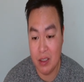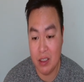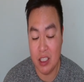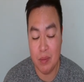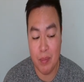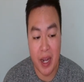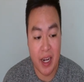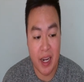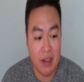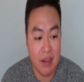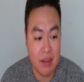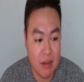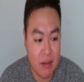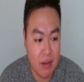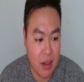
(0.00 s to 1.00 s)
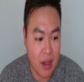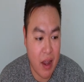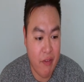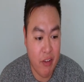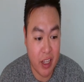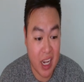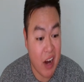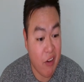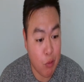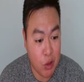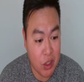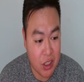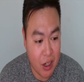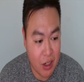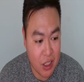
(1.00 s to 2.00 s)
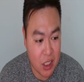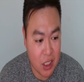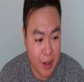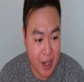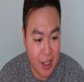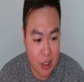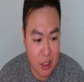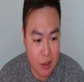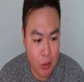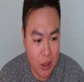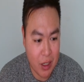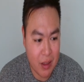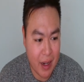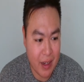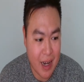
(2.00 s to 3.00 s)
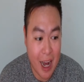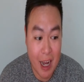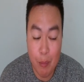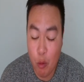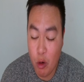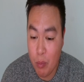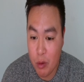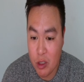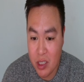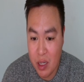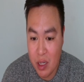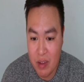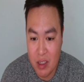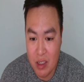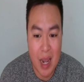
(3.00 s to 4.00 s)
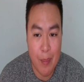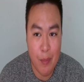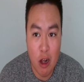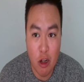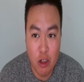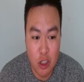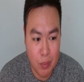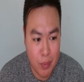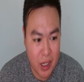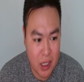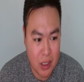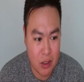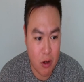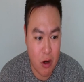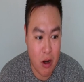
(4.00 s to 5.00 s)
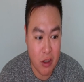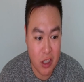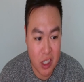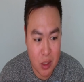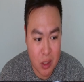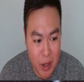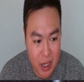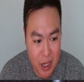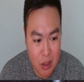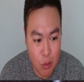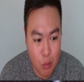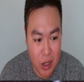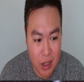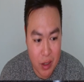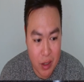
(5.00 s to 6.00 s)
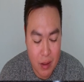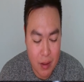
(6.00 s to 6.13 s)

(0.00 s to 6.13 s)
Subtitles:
Despaigne, I feel like everyone's on Despaigne this week. Like 91% of the Tapology picks are on Despaigne to win.